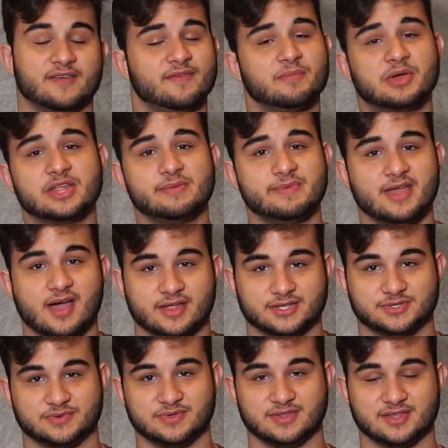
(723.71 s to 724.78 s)
If I'm gonna be
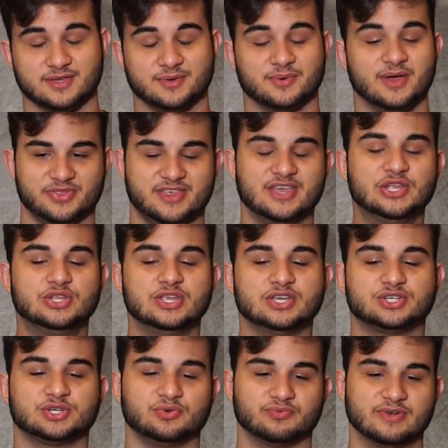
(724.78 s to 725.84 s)
honest with you, the
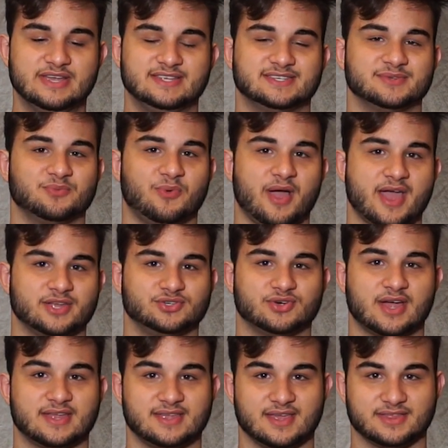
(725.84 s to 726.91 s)
initial reason why I
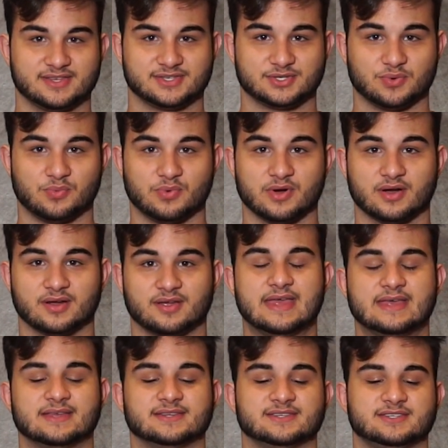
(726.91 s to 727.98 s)
tried to get this to work
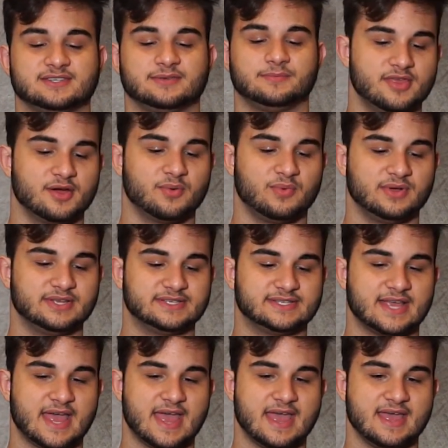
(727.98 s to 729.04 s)
is there was
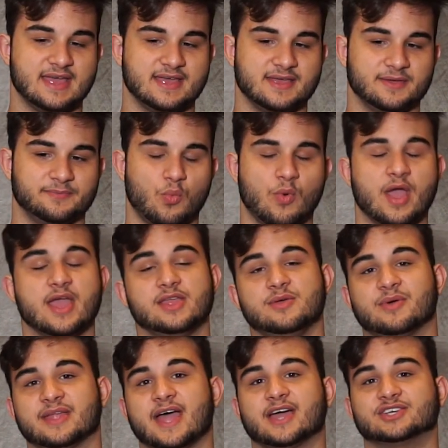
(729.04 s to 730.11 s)
a way you
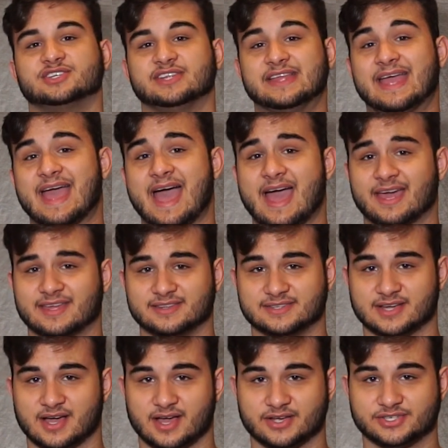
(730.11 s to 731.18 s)
could actually
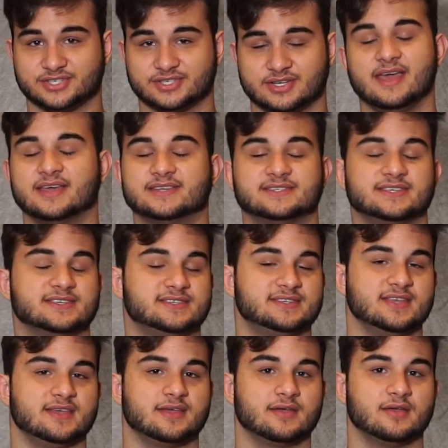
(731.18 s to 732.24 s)
Hackintosh
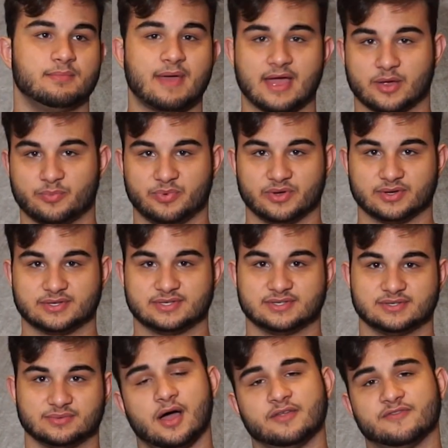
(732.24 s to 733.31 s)
existing
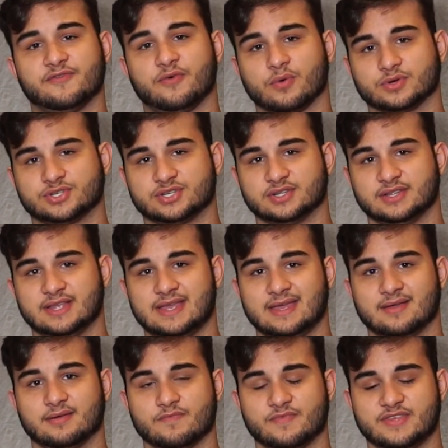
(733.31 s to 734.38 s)
MacBooks.
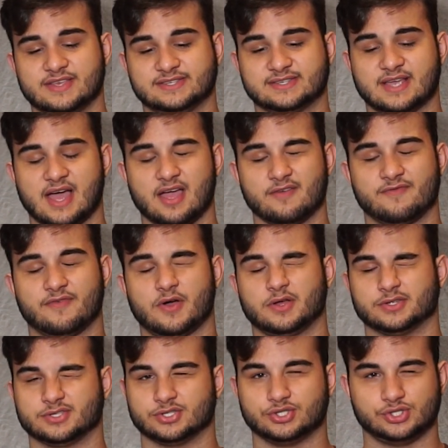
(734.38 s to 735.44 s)
Unfortunately, this guy
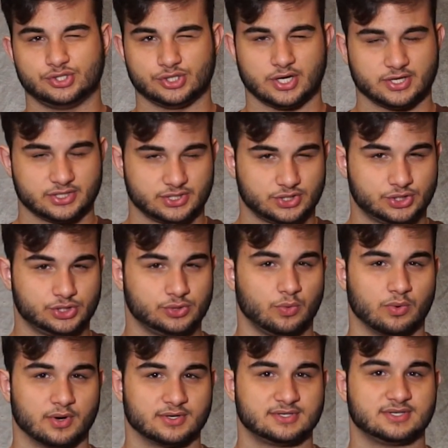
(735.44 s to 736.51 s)
falls just
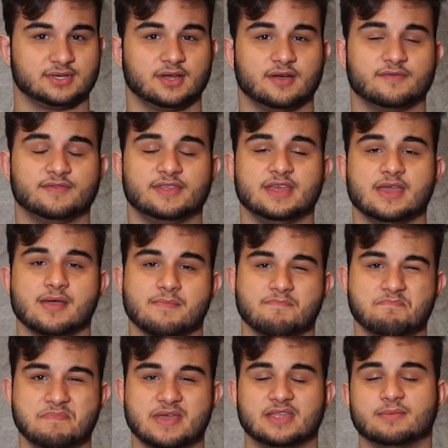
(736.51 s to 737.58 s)
short of the
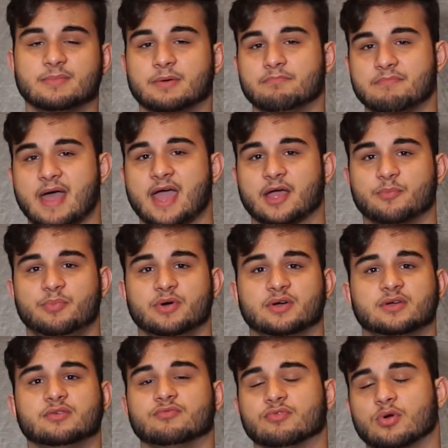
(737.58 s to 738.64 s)
minimum
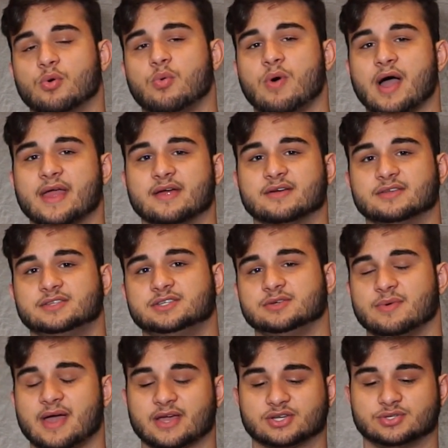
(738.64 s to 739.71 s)
MacBook required
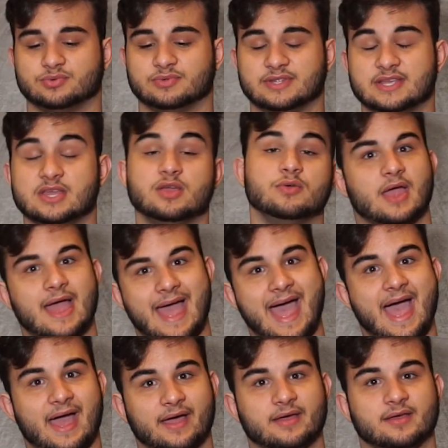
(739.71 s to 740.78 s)
to actually
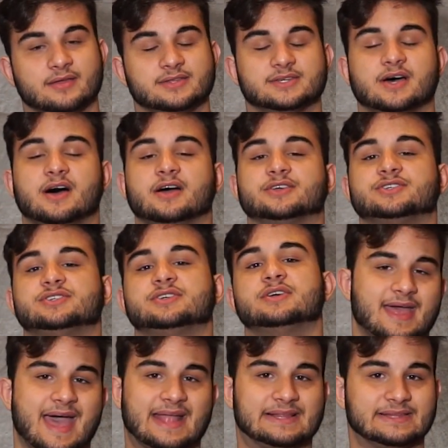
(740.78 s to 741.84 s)
Hackintosh
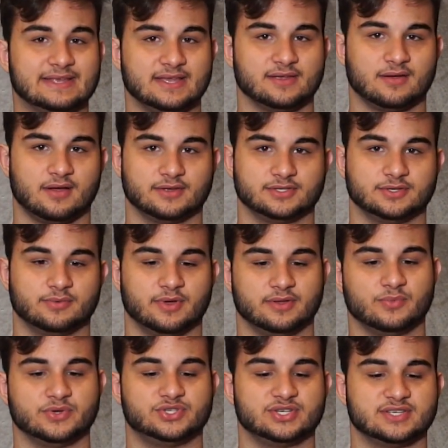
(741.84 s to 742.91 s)
Catalina onto it,
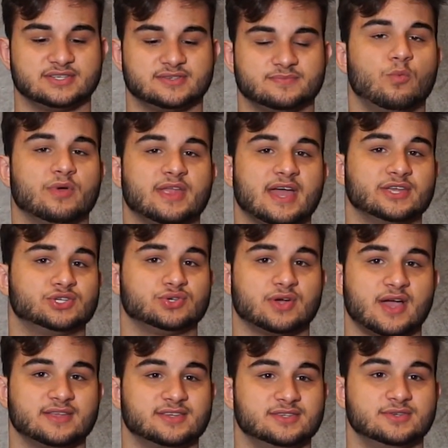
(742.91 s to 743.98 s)
which is what I
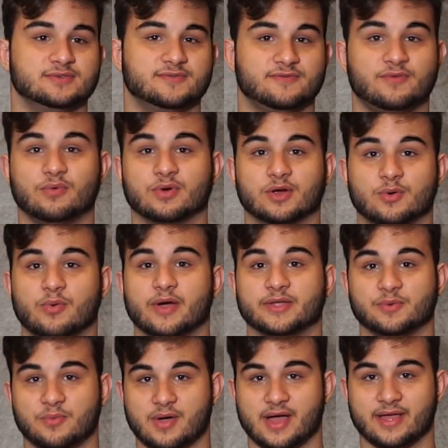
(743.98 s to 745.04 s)
tried to do for quite
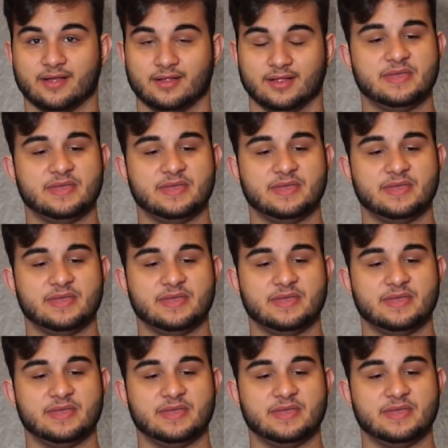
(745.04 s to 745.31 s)
a while.